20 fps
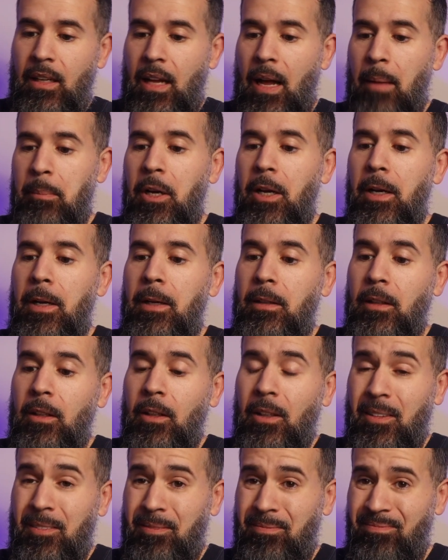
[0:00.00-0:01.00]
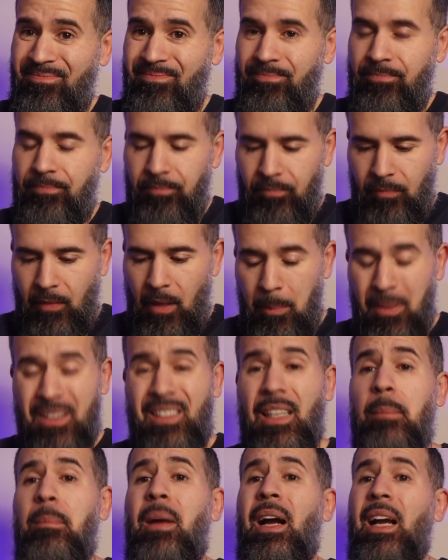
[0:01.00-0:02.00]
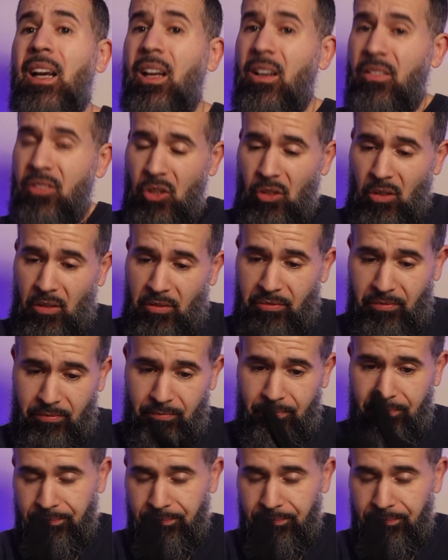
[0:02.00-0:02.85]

I'm gonna, look, I'm gonna take my gloves off.